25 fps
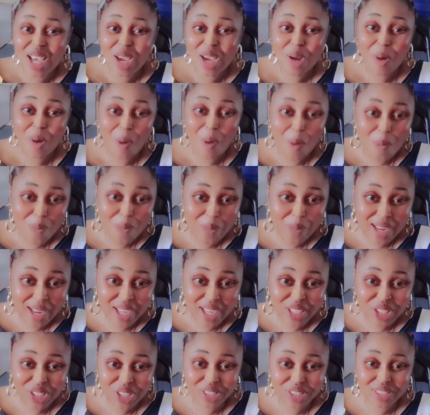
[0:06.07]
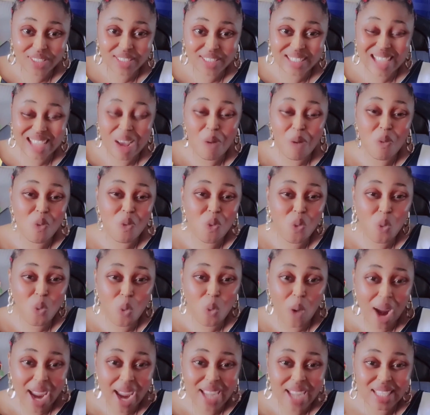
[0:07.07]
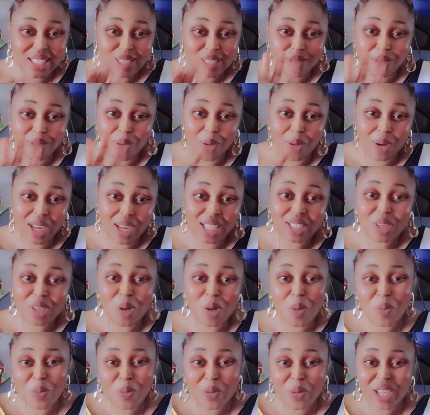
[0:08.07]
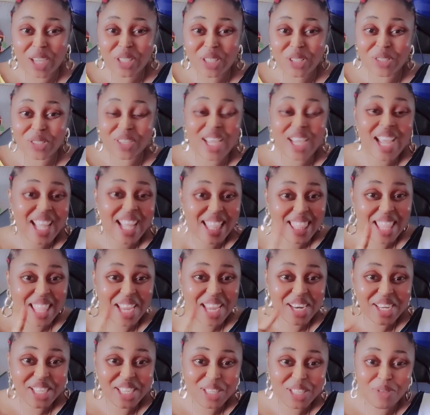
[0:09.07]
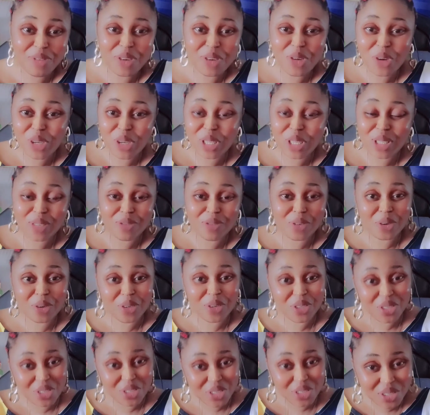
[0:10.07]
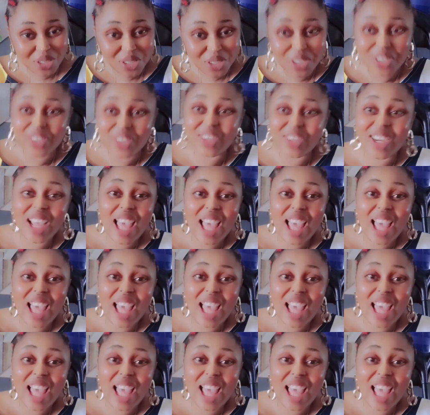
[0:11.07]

complexion that white flawless complexion then this video is for you